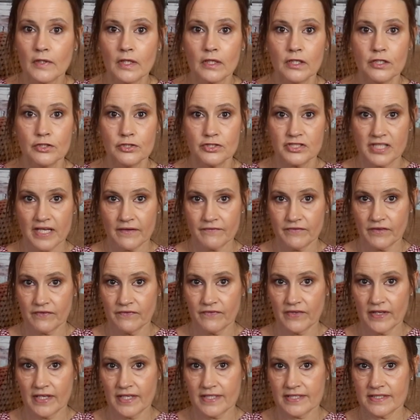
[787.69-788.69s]
you just have the
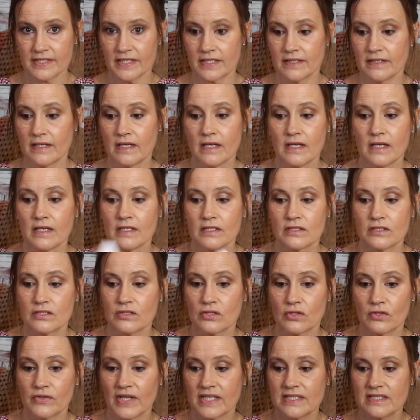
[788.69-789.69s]
facing,
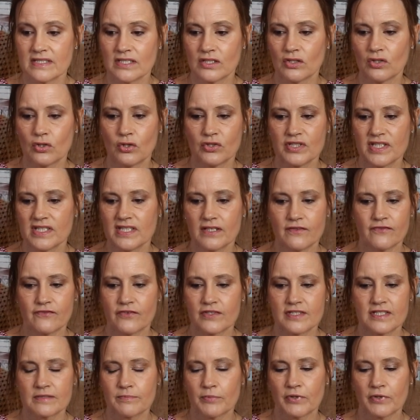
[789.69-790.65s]
so that's the only difference.